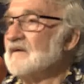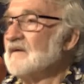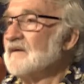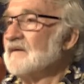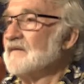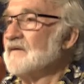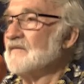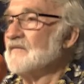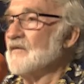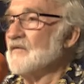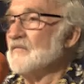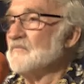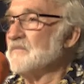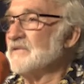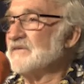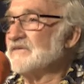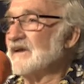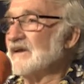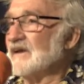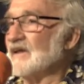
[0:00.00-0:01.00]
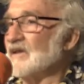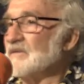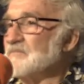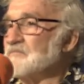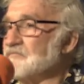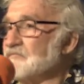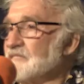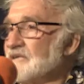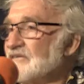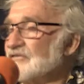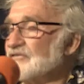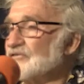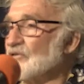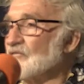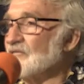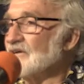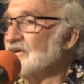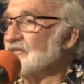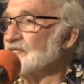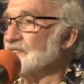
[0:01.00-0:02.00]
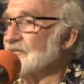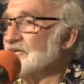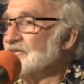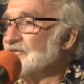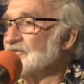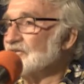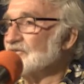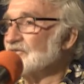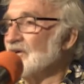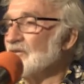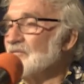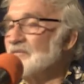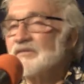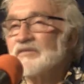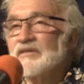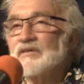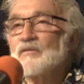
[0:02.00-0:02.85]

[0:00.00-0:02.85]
and particularly prehistoric creatures.